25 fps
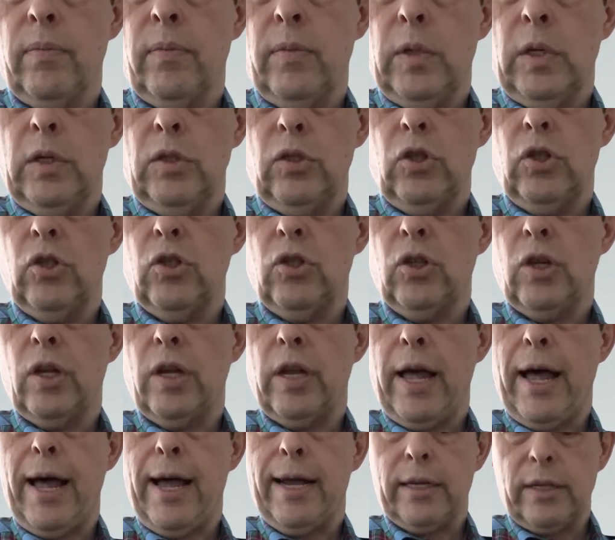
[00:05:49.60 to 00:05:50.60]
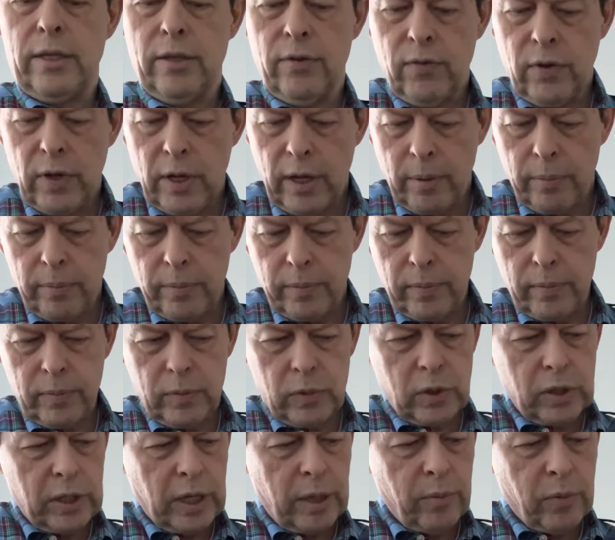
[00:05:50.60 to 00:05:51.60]
It's just an octave up.
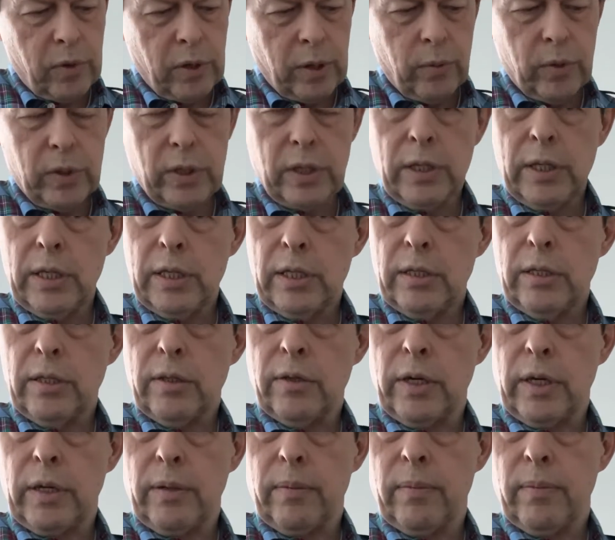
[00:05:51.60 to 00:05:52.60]
Same thing with the D string.